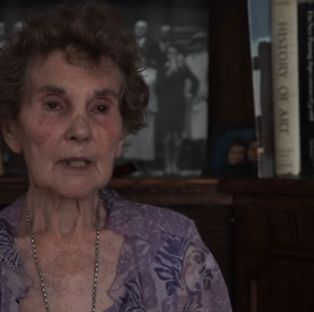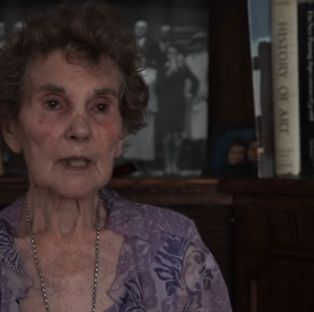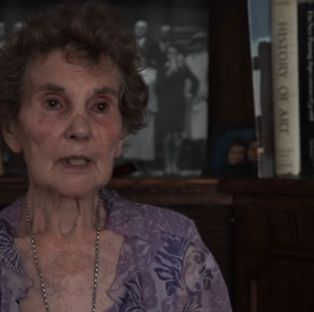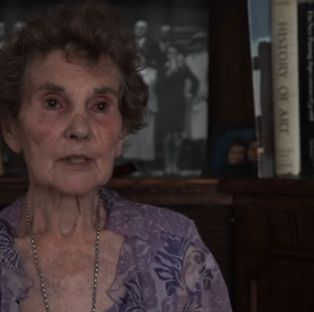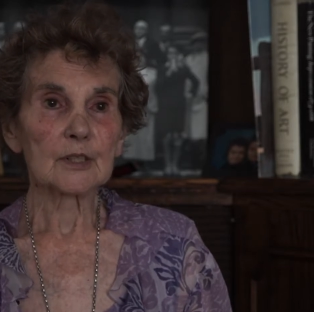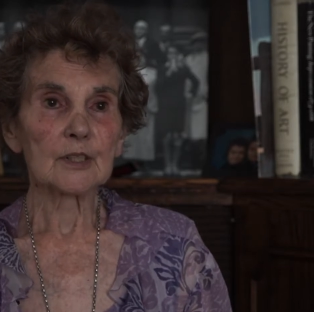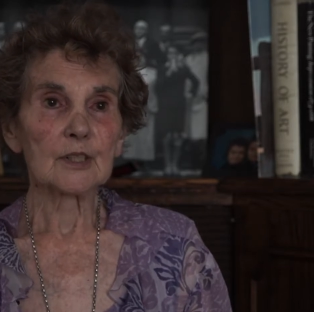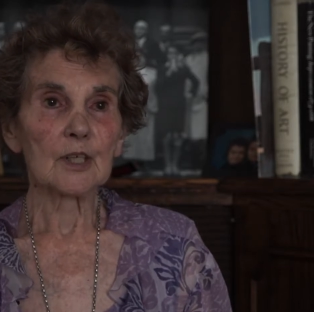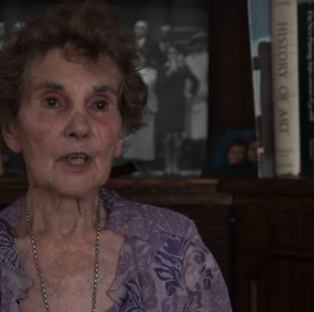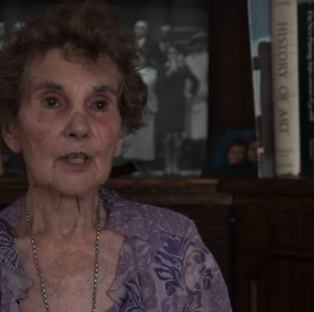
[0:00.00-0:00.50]

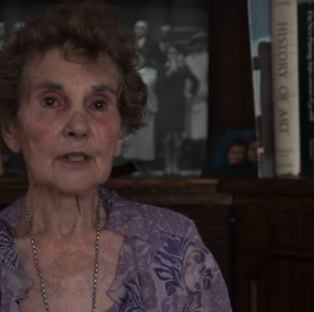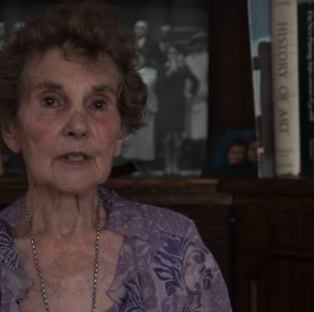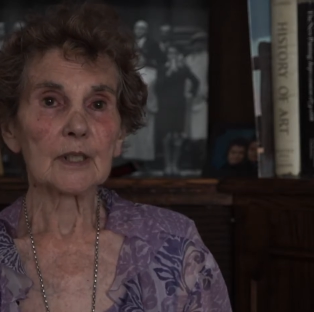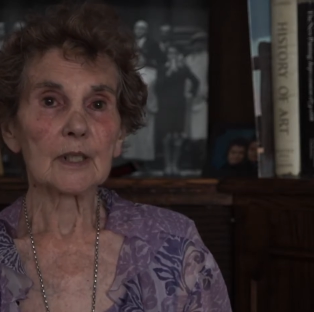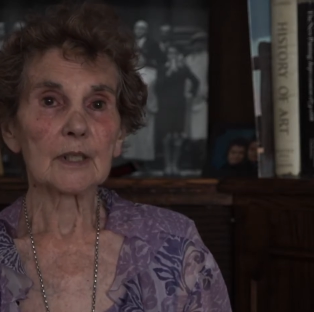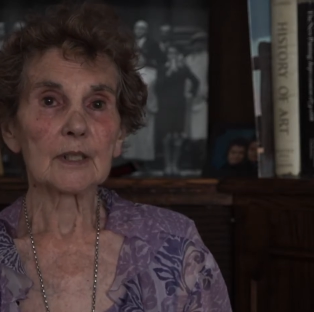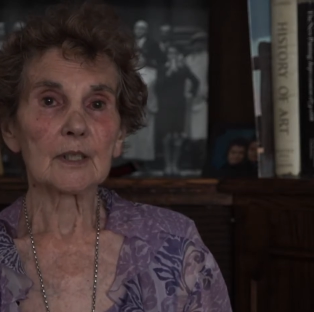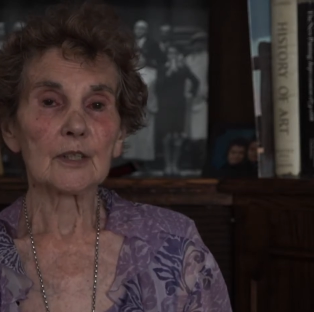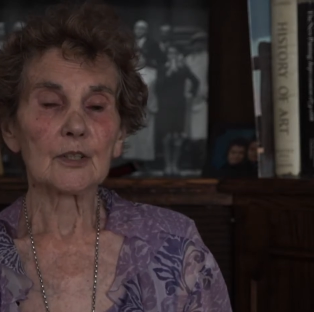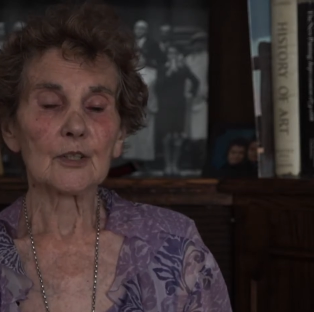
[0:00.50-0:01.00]
has not
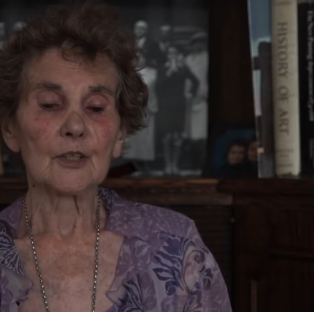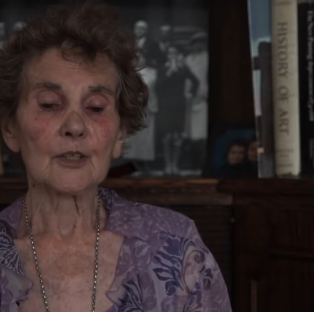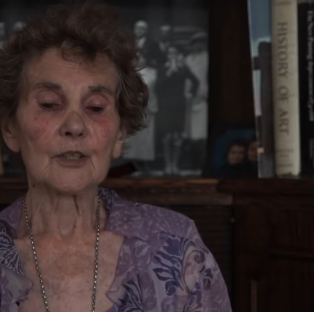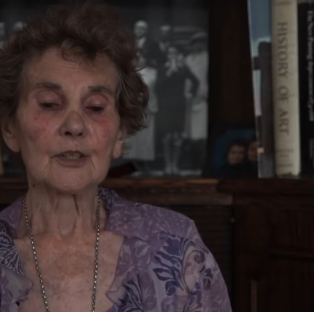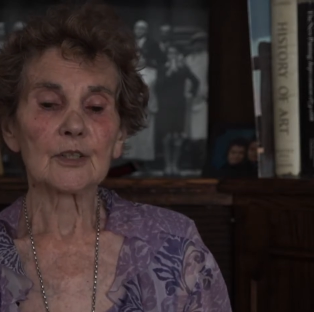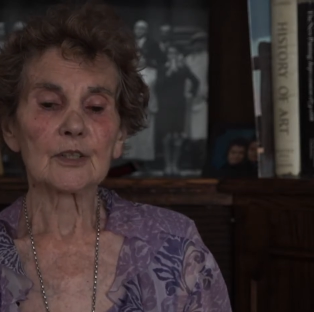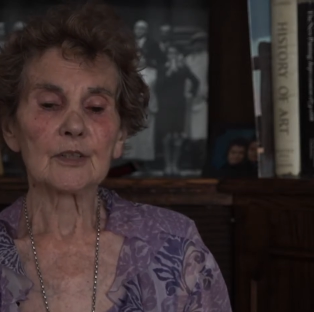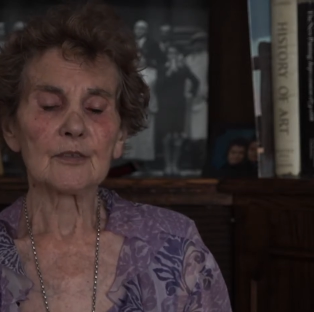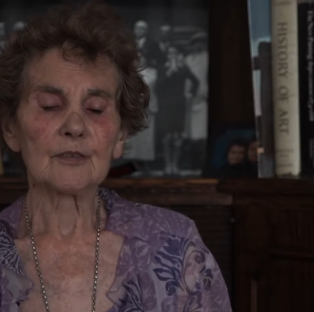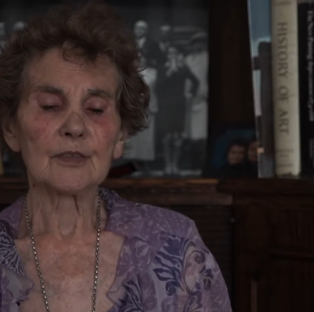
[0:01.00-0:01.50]
yet
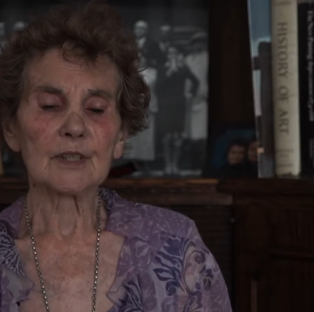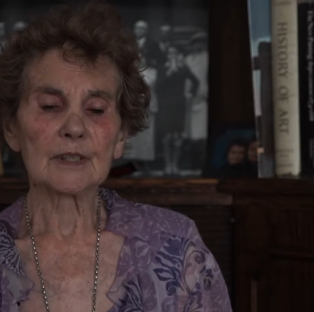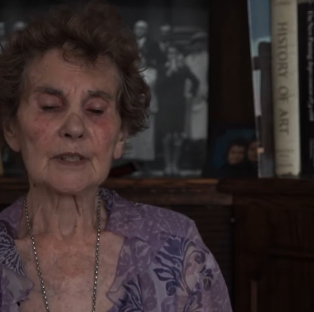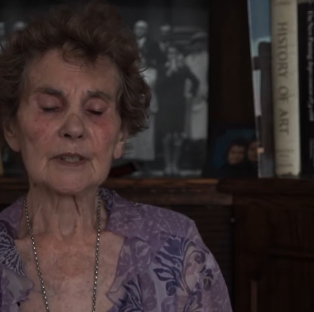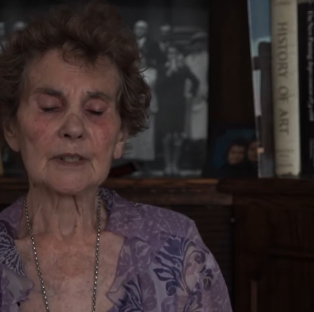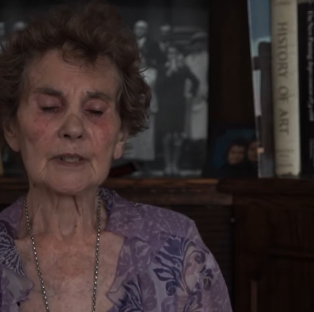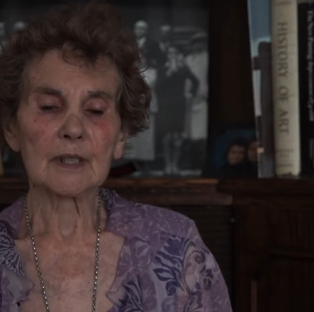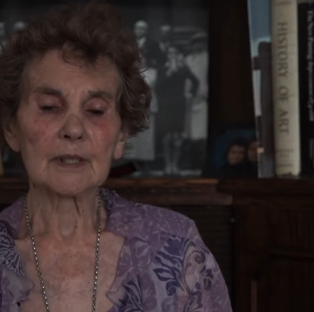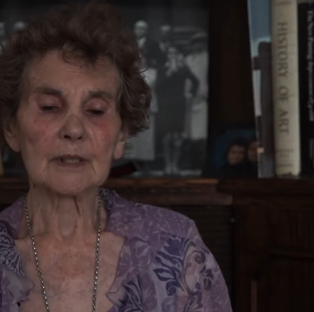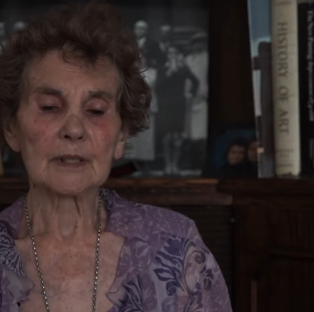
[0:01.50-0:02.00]
learned of his
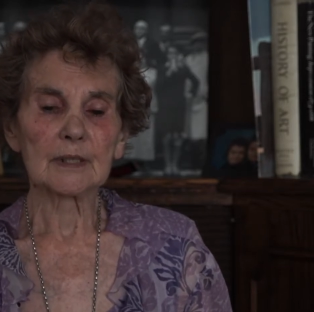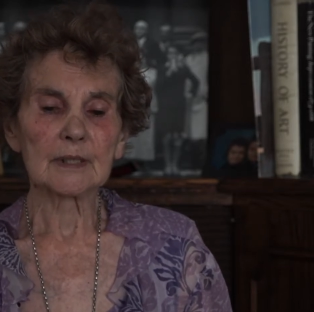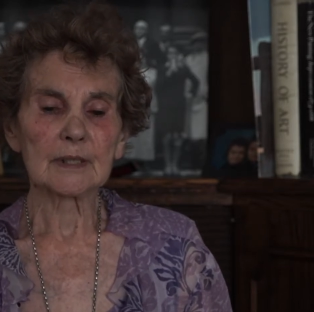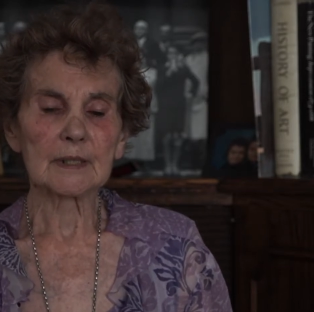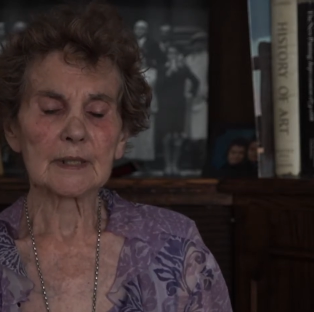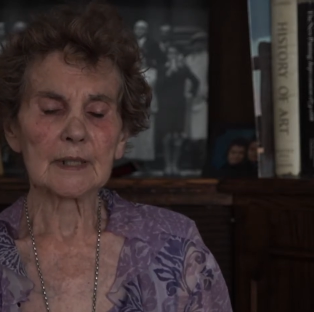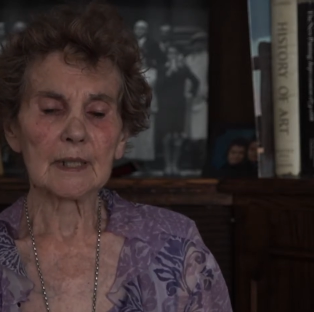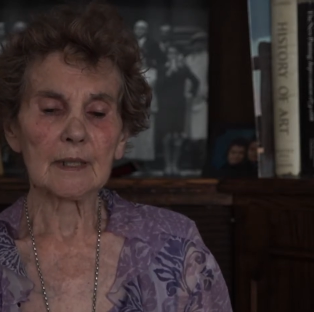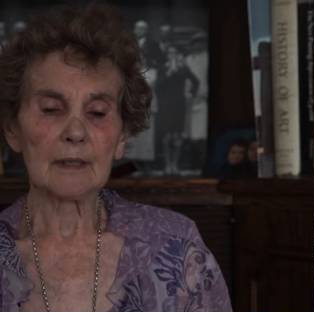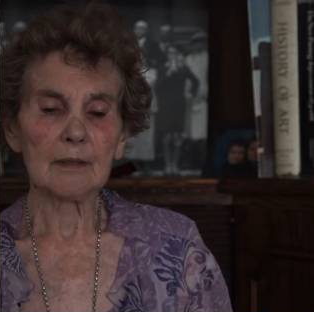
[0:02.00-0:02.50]
son's
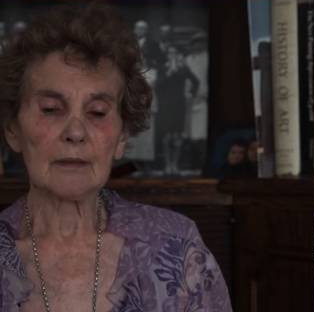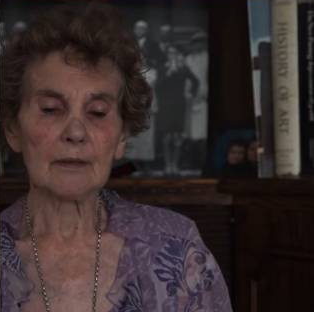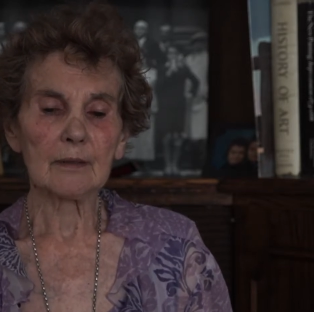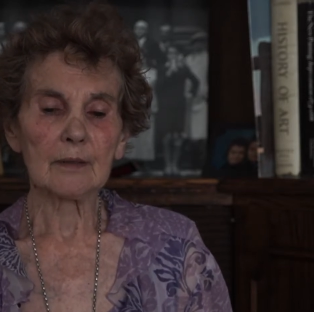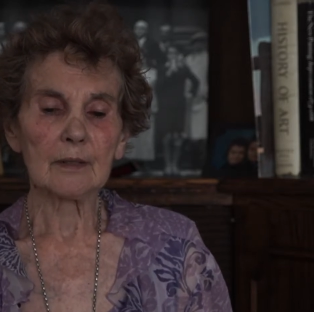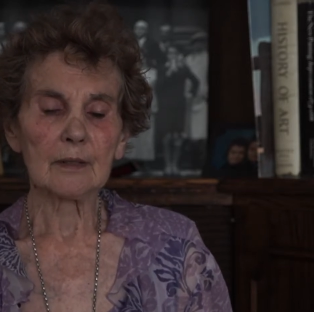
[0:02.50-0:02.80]
death."